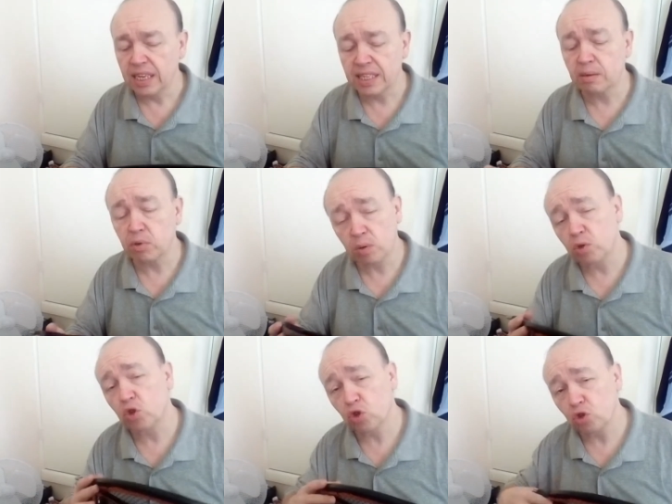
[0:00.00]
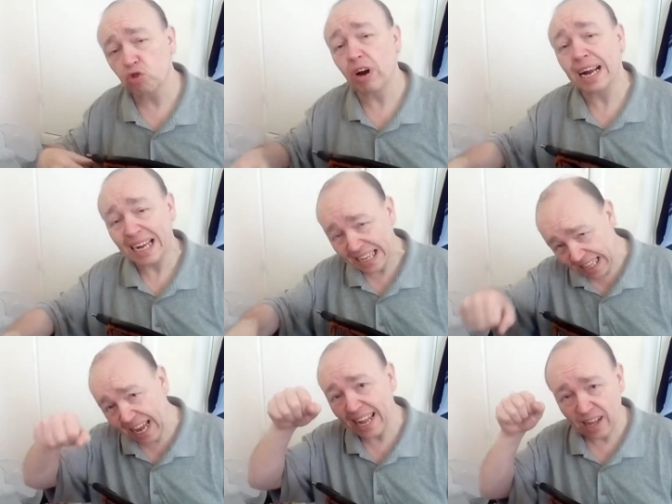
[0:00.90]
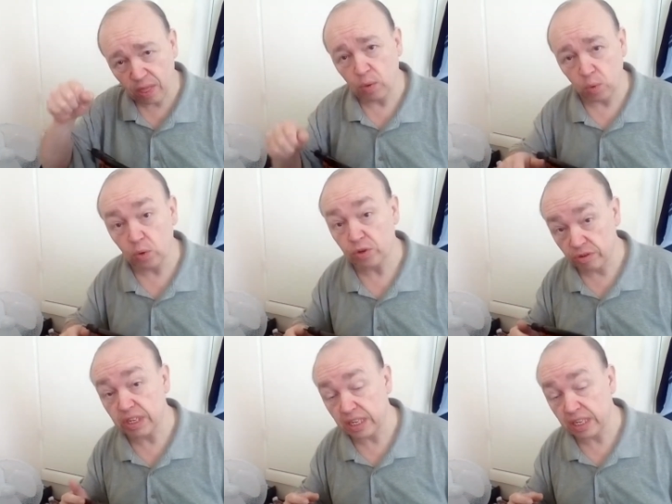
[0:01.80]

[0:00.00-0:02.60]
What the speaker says: and sometimes when you're dragging that out the water,